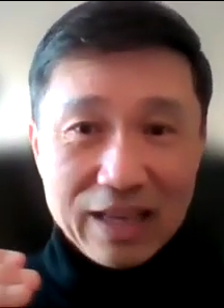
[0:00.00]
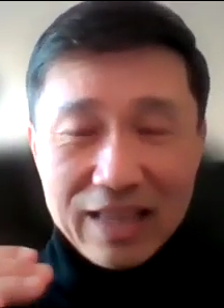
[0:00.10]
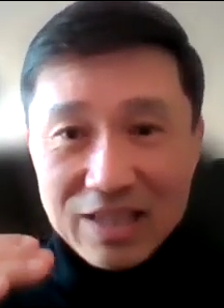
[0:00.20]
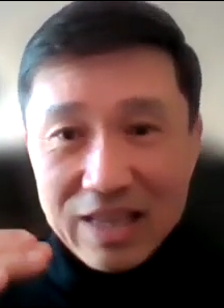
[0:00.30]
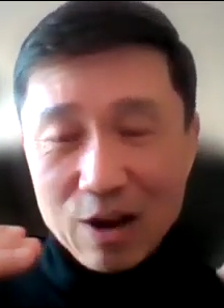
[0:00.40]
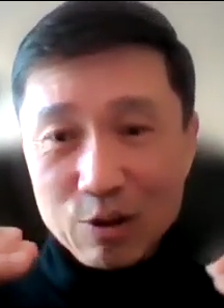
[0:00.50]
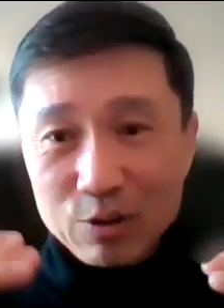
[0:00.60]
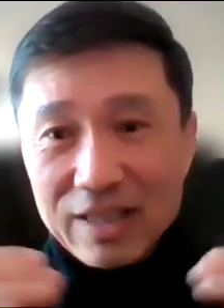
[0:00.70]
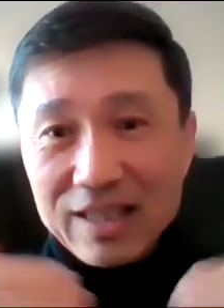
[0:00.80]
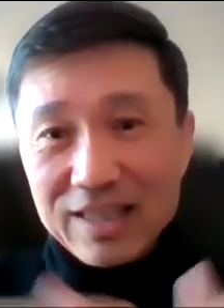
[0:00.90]
And that's
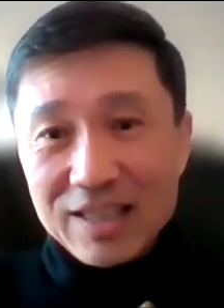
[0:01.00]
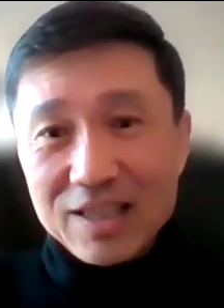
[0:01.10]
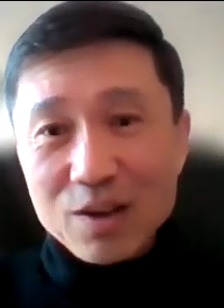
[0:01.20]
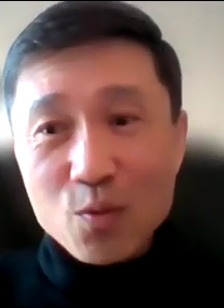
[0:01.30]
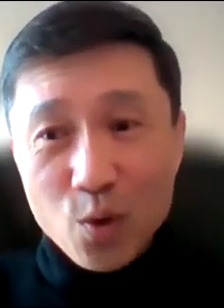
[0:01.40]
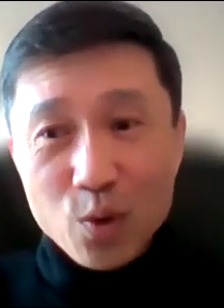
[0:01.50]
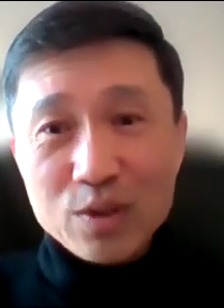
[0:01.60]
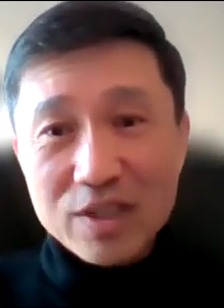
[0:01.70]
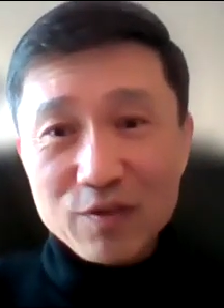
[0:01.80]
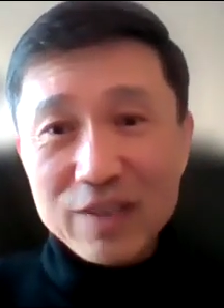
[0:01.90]
how the
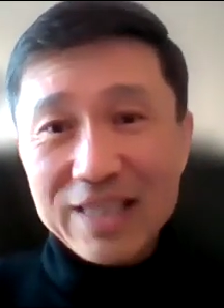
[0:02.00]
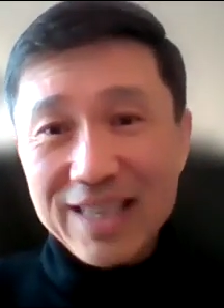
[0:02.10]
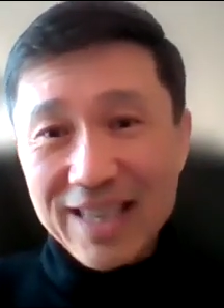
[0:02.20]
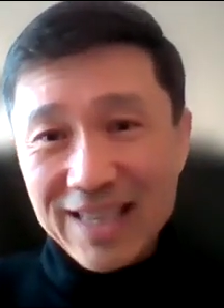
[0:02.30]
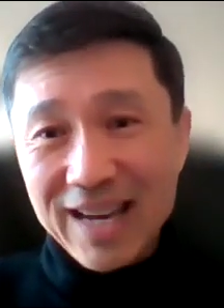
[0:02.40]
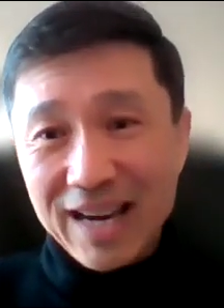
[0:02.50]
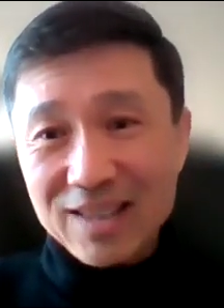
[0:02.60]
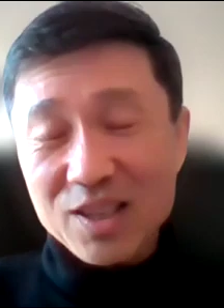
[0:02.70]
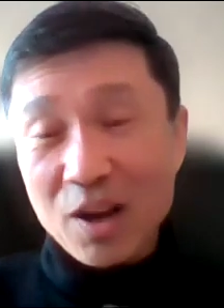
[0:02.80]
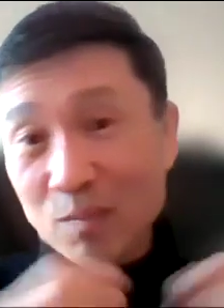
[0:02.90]
World Civility
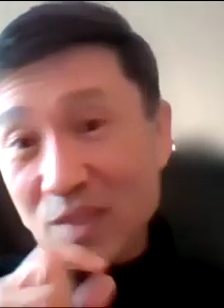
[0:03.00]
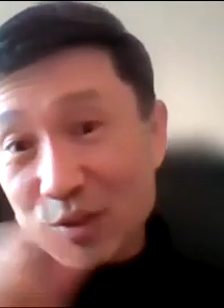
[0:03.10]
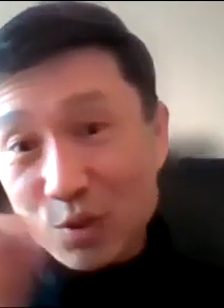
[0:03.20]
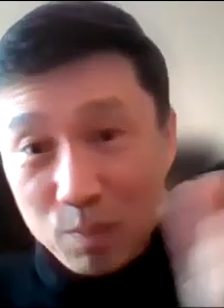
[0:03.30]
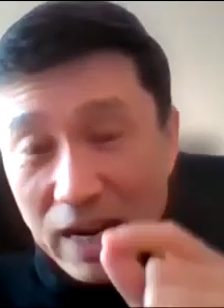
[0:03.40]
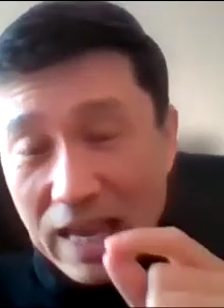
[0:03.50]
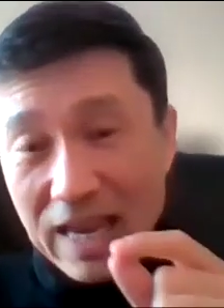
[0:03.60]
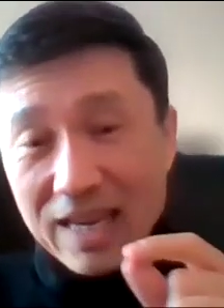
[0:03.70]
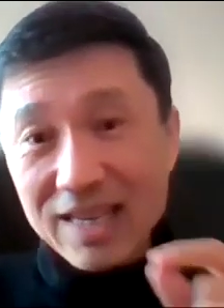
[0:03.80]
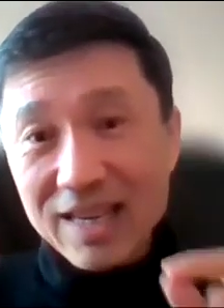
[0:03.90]
Index comes into
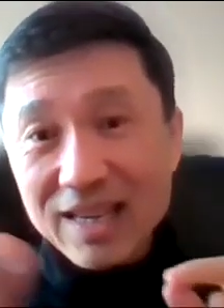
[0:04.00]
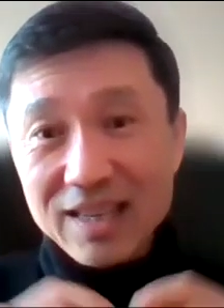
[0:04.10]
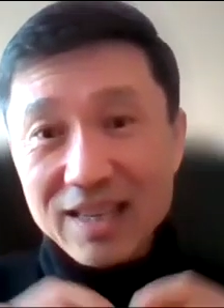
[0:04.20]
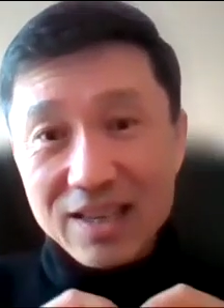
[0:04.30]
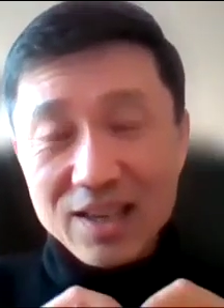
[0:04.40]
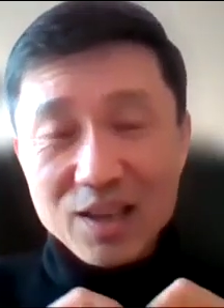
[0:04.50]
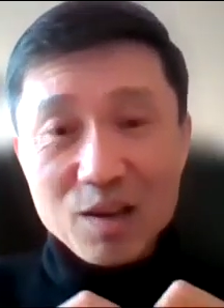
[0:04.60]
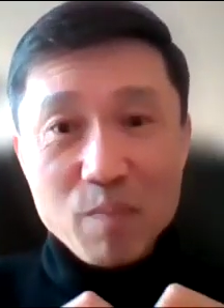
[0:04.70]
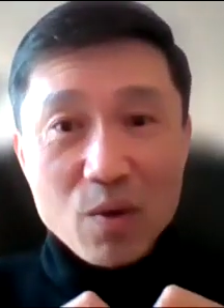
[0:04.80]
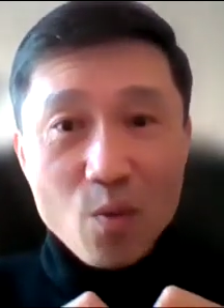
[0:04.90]
play in a
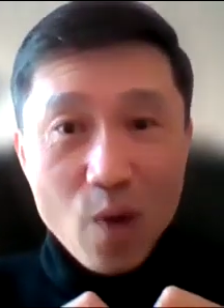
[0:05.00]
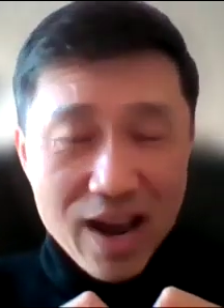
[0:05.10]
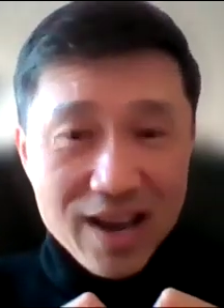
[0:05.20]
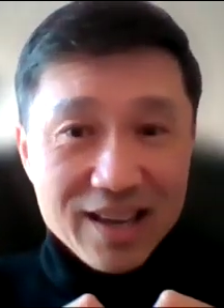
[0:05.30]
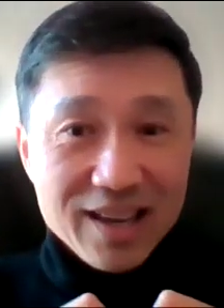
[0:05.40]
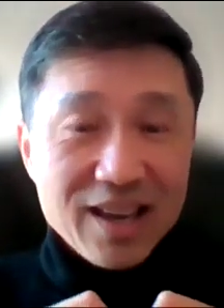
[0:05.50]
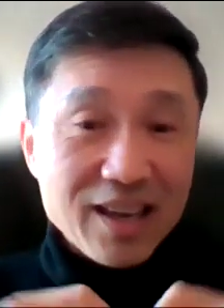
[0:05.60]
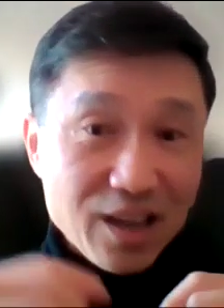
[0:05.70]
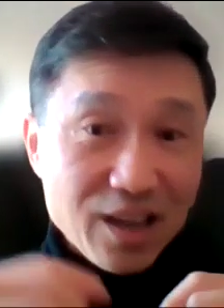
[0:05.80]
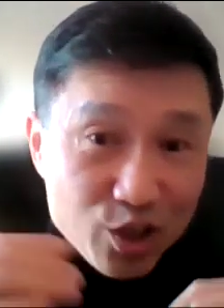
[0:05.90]
big way
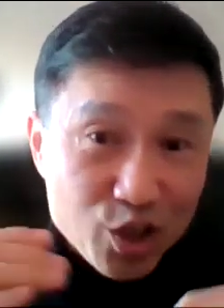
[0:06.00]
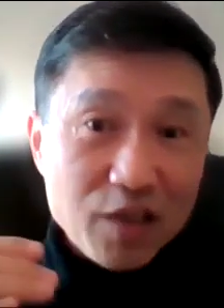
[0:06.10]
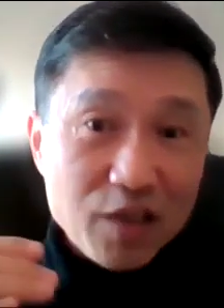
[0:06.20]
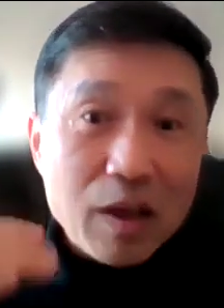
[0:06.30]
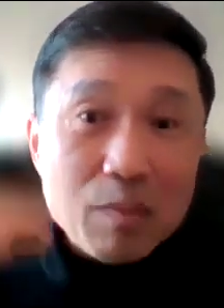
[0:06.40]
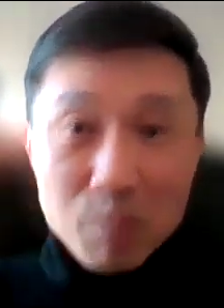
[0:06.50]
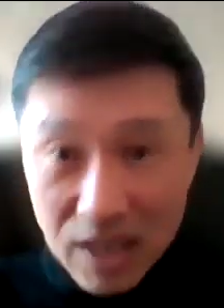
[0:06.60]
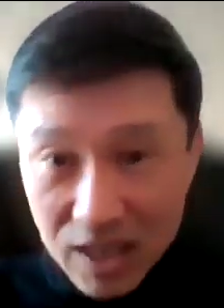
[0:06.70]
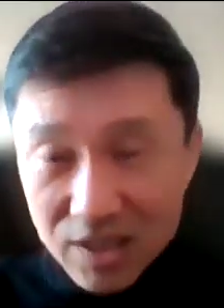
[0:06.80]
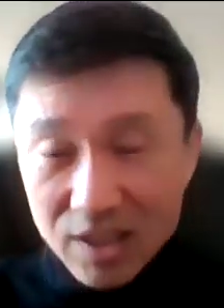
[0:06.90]
in achieving
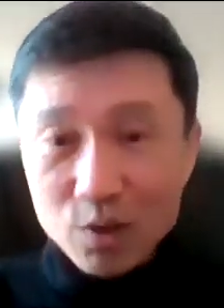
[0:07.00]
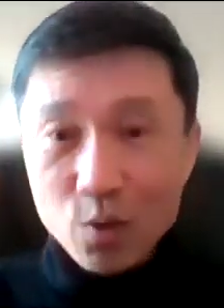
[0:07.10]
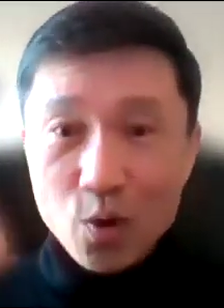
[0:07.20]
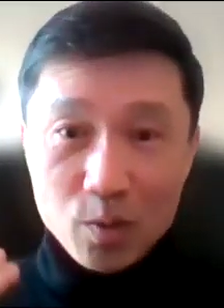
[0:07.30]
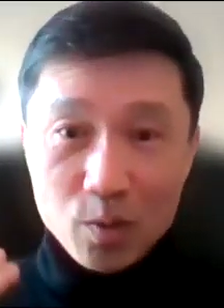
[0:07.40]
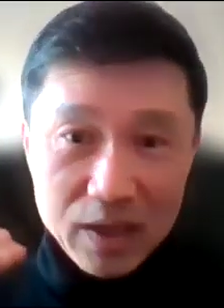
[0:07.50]
peace in the world.